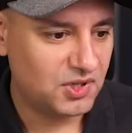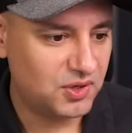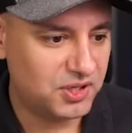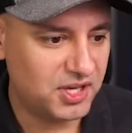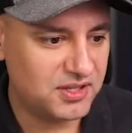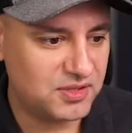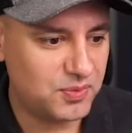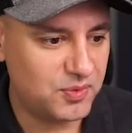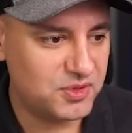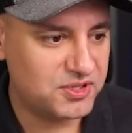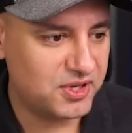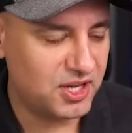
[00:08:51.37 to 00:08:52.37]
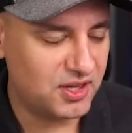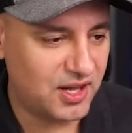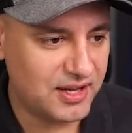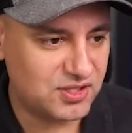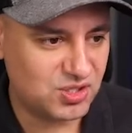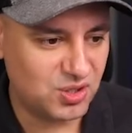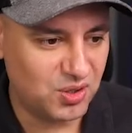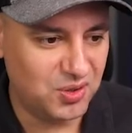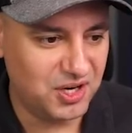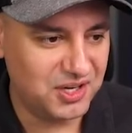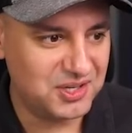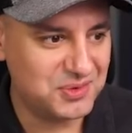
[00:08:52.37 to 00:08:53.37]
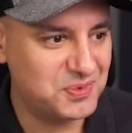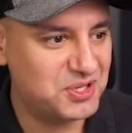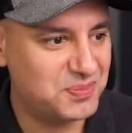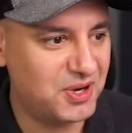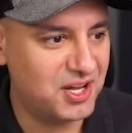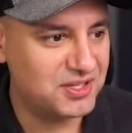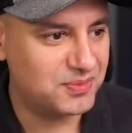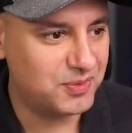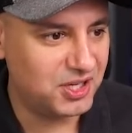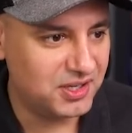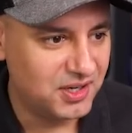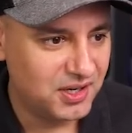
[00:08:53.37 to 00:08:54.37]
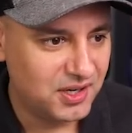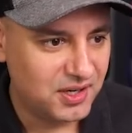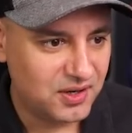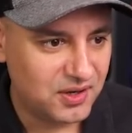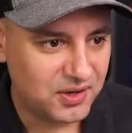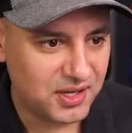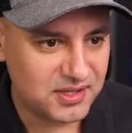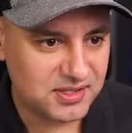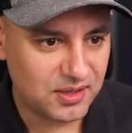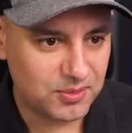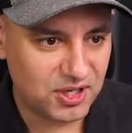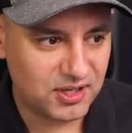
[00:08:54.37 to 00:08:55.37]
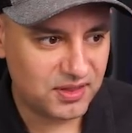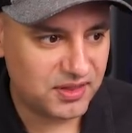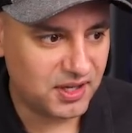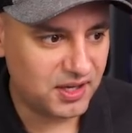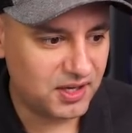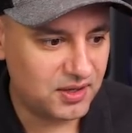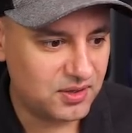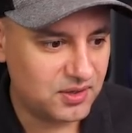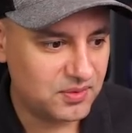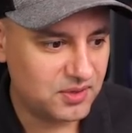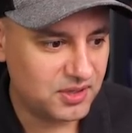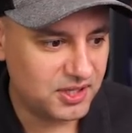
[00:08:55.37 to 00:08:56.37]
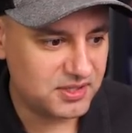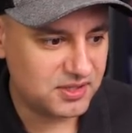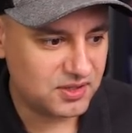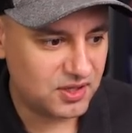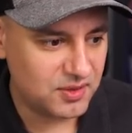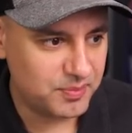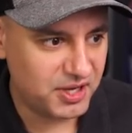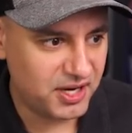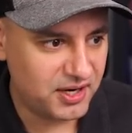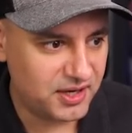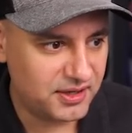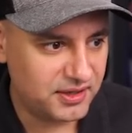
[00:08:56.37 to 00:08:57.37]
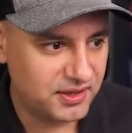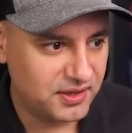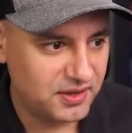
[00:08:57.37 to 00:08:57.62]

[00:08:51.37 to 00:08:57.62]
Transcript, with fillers: Okay, this one was a lot slower in response, but okay, same kind of thing. Let's compare.